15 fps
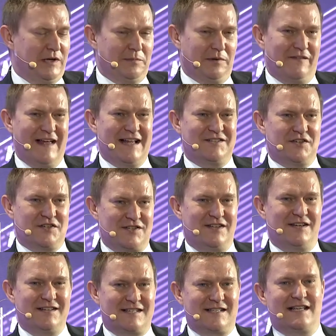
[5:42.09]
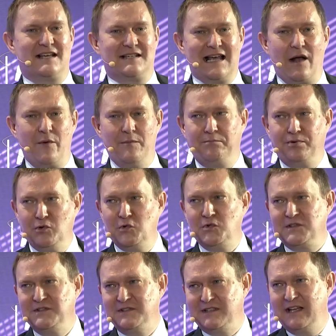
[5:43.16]
But that just sort of says how
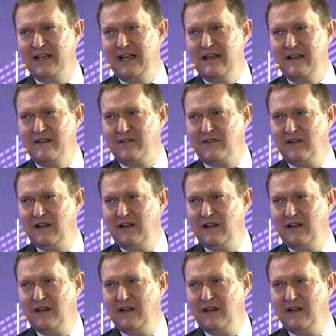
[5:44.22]
important it is